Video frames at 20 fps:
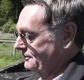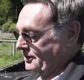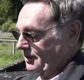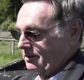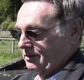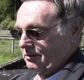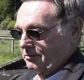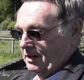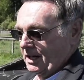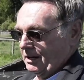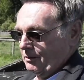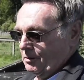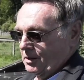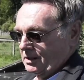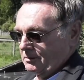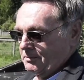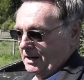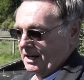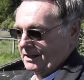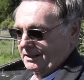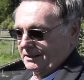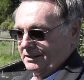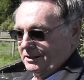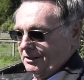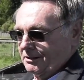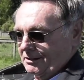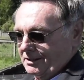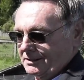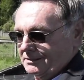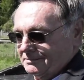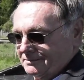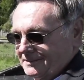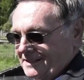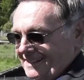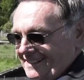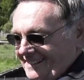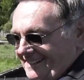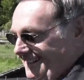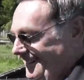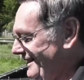turned around, walked back in the yard.
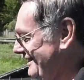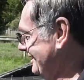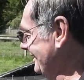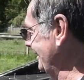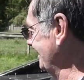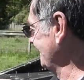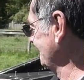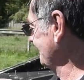So